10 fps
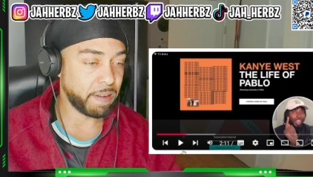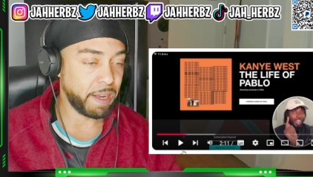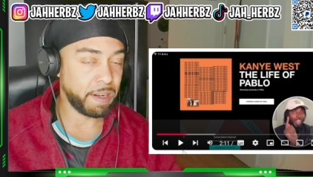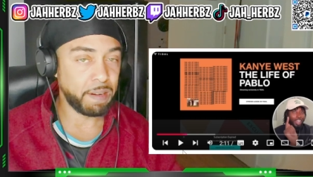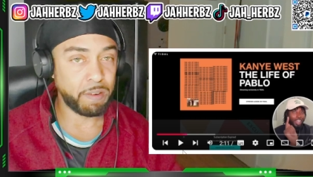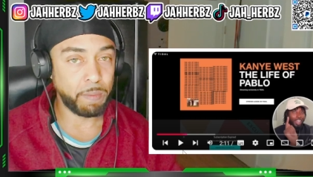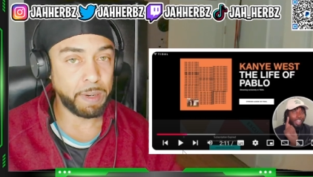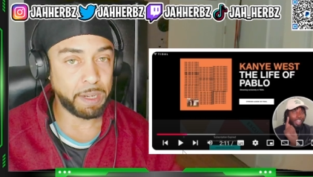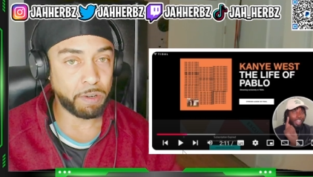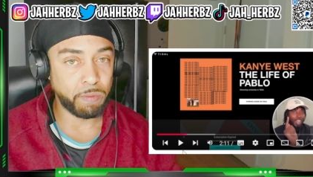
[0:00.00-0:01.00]
ended so
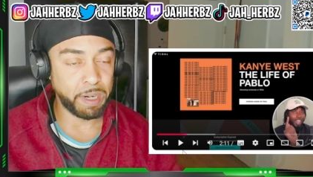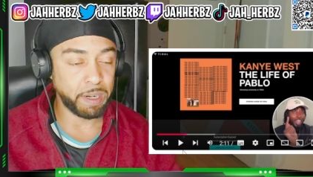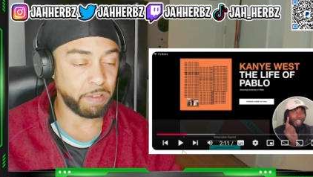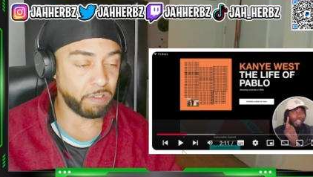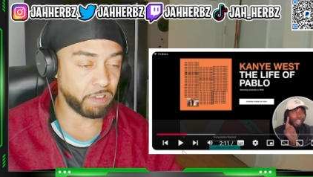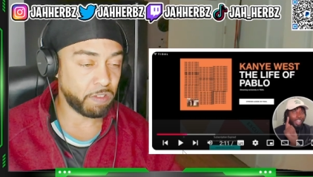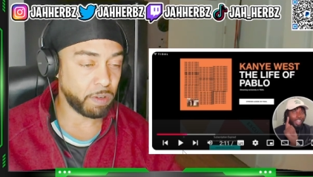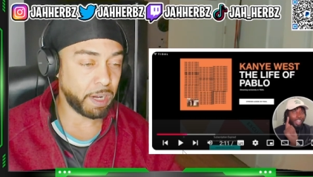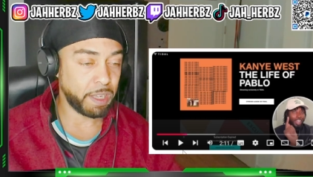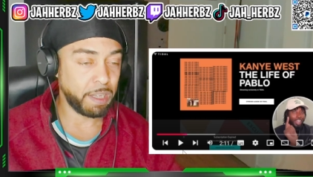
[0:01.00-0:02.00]
many careers just
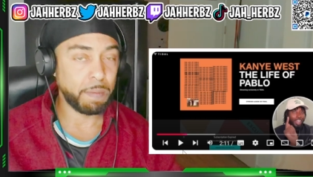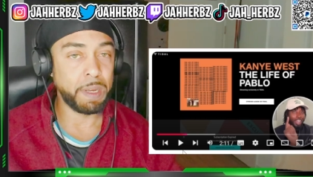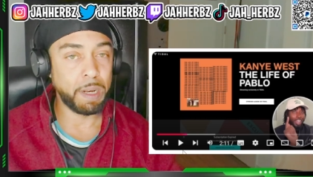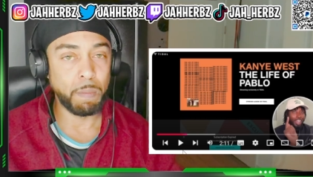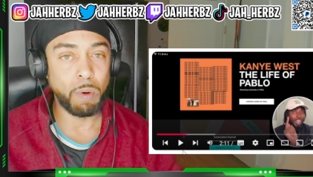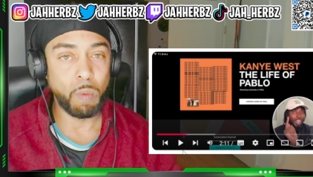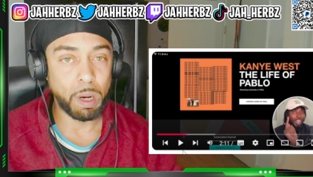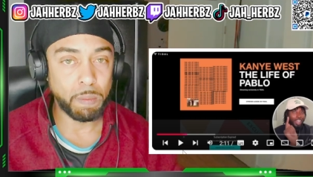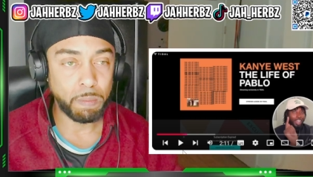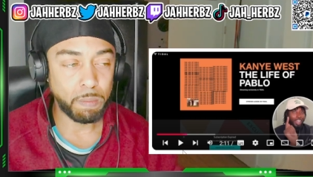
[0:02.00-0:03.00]
so that he could be number
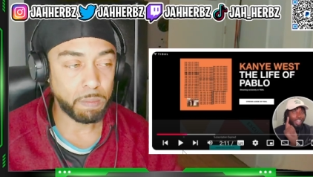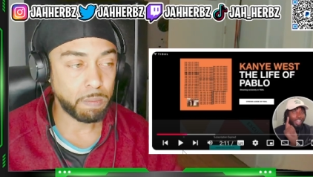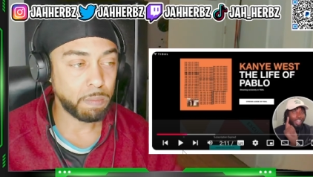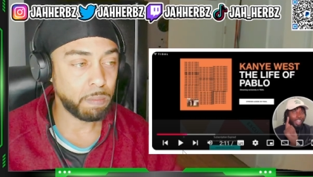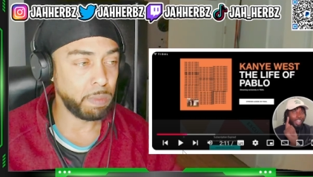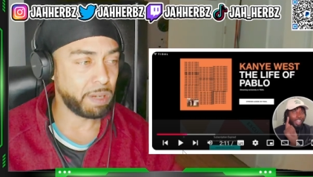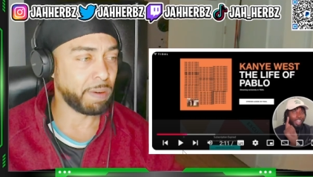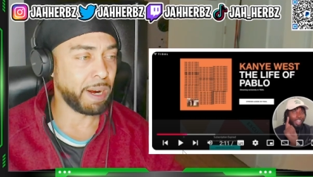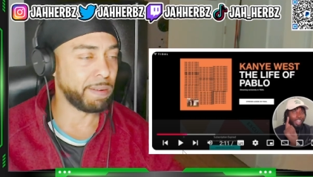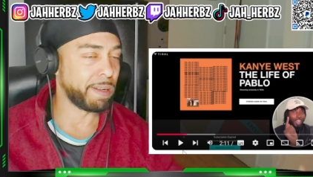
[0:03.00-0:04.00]
one, be
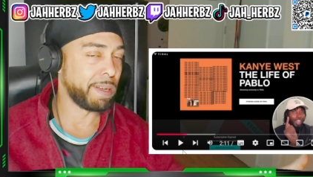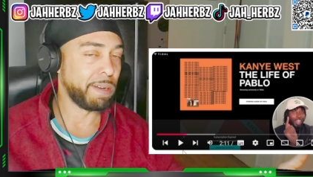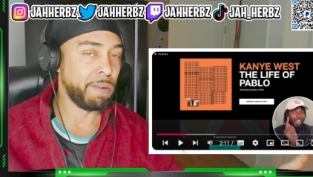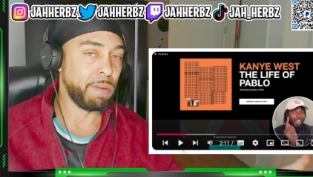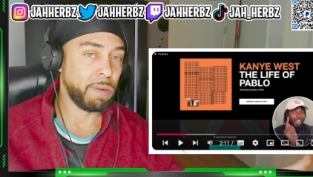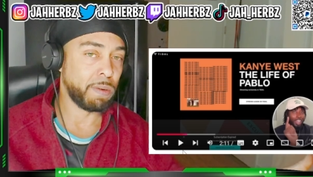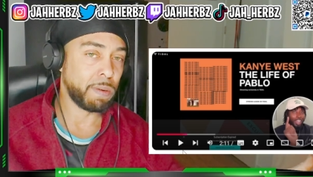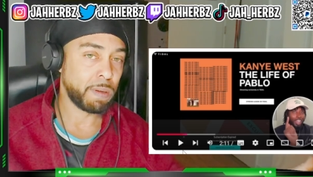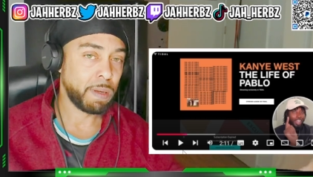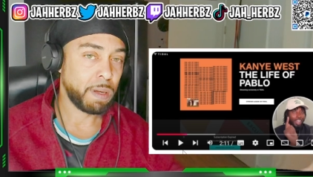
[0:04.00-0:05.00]
crowned the king of New York.
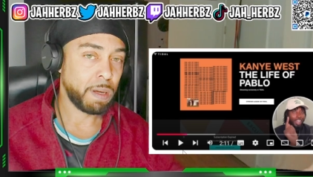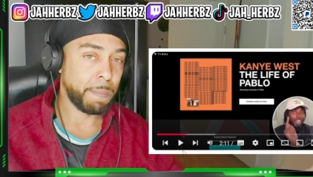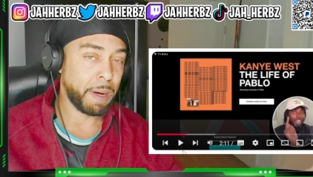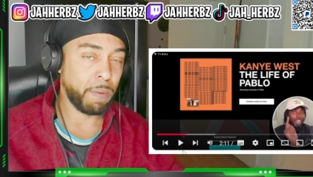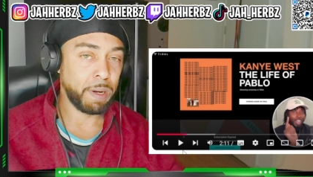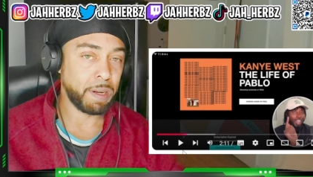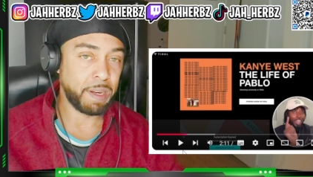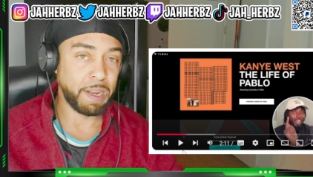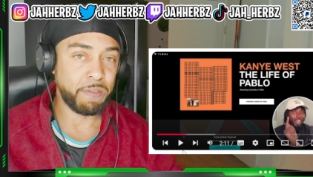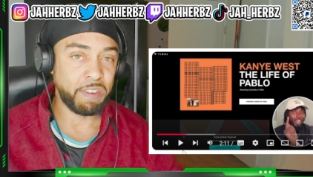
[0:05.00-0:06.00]
Man went to
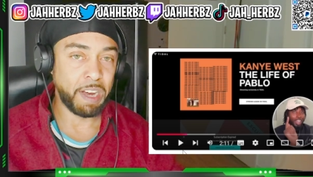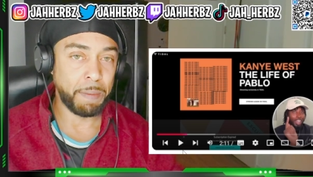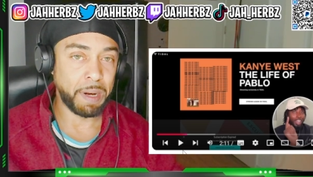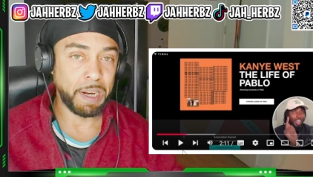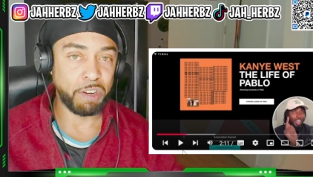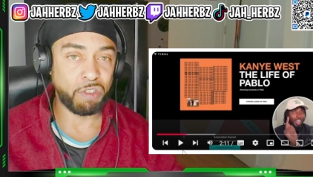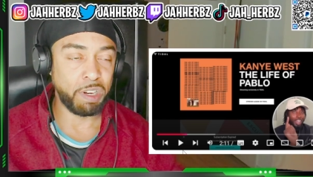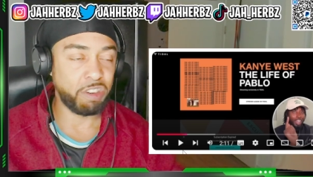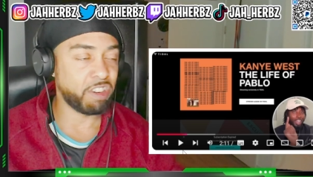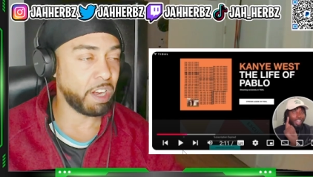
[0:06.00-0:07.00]
Def Jam and
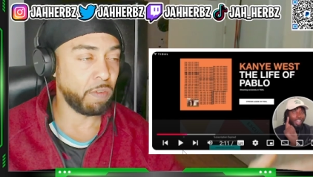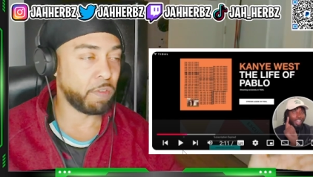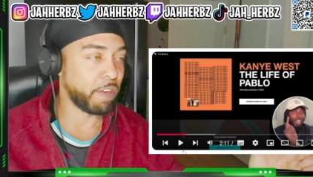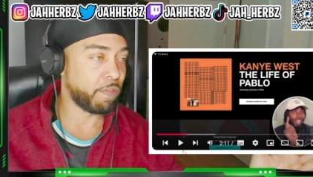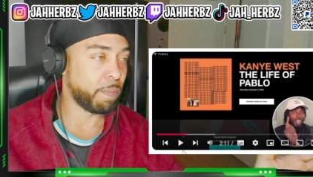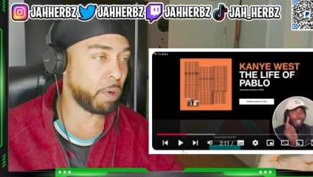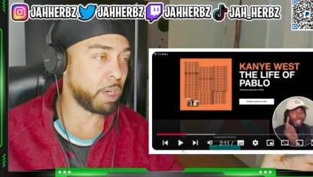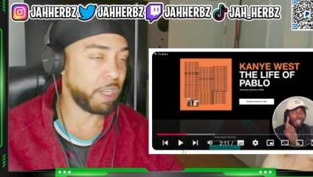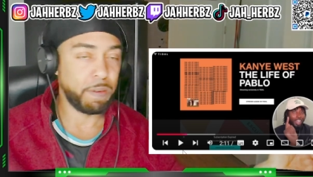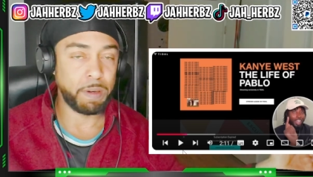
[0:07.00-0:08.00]
literally shelved
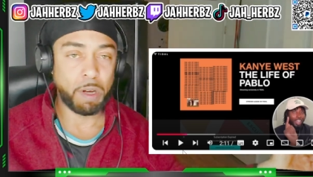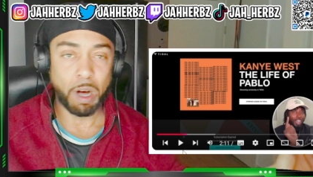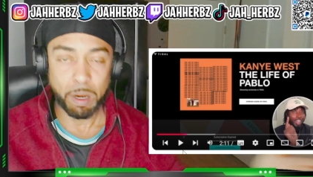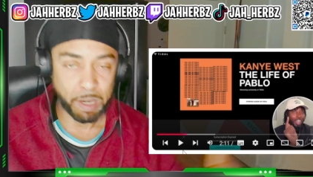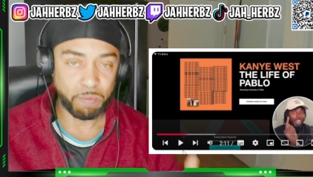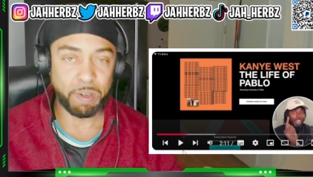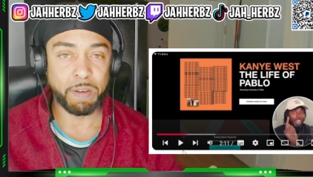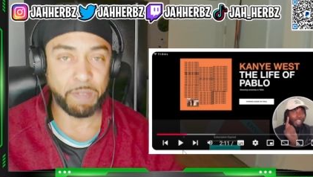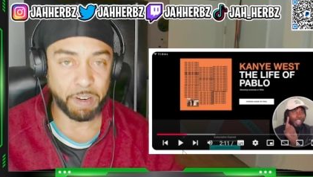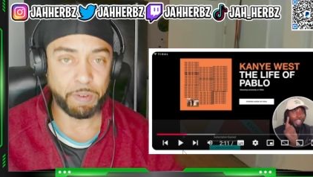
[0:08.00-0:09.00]
everybody, got rid
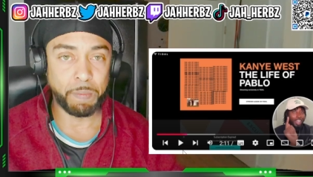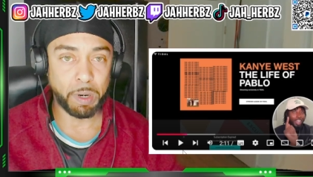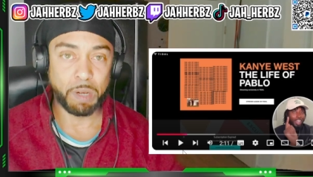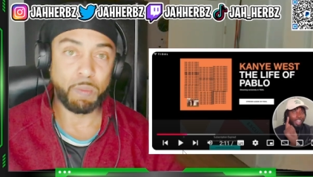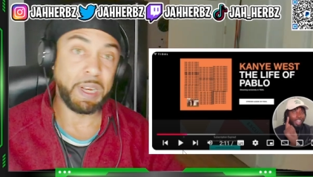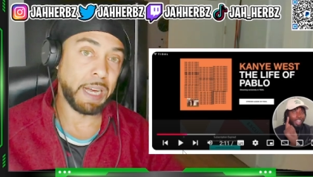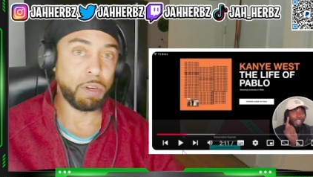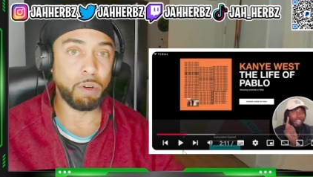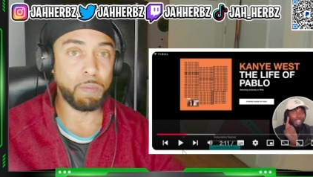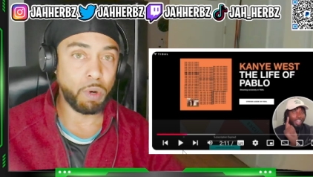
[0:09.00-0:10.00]
of everybody, and we
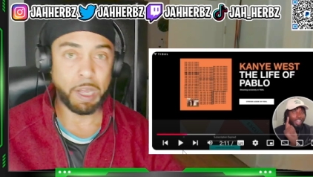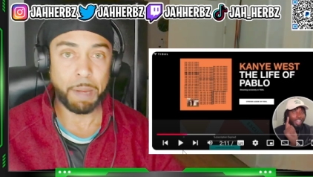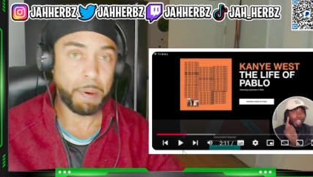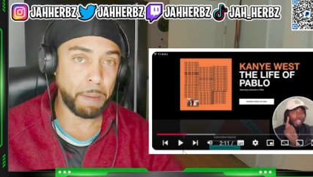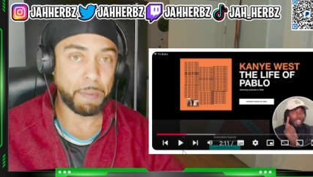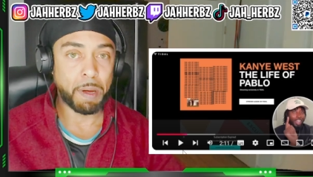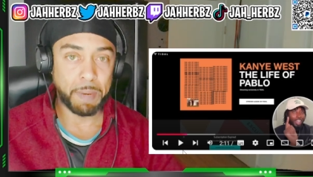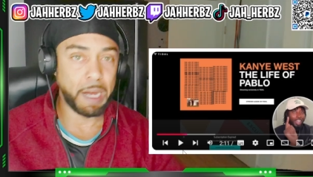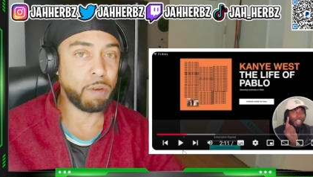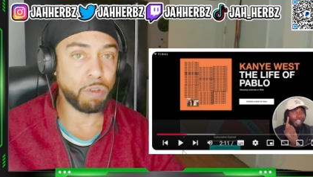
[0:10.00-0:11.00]
had no more hip hop
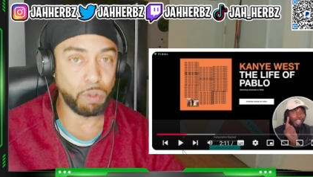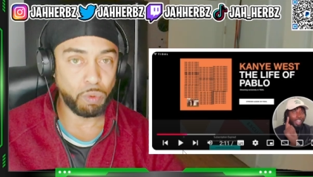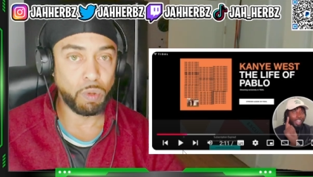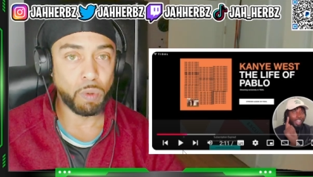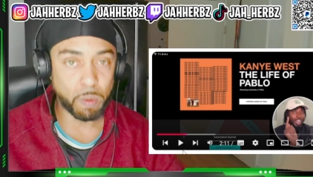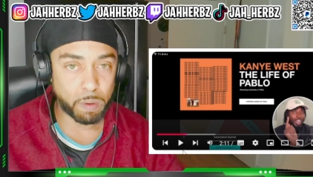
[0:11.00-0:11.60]
coming out in New York.